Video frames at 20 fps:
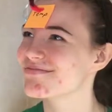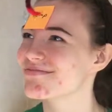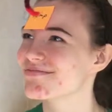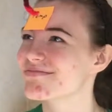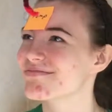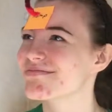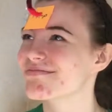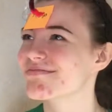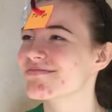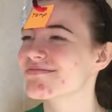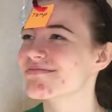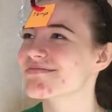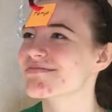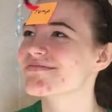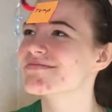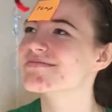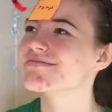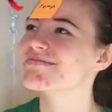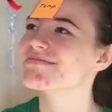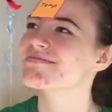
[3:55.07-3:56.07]
back to the
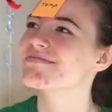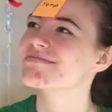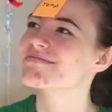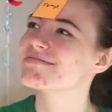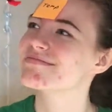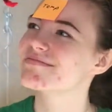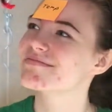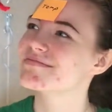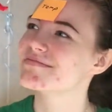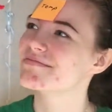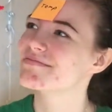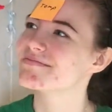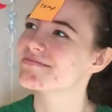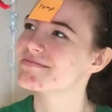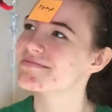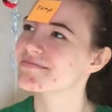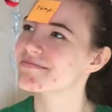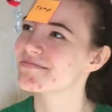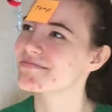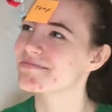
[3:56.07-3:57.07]
starting
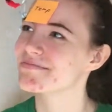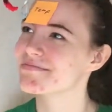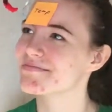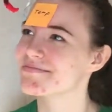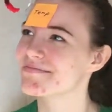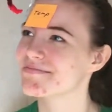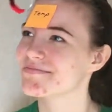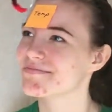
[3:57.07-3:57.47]
positions.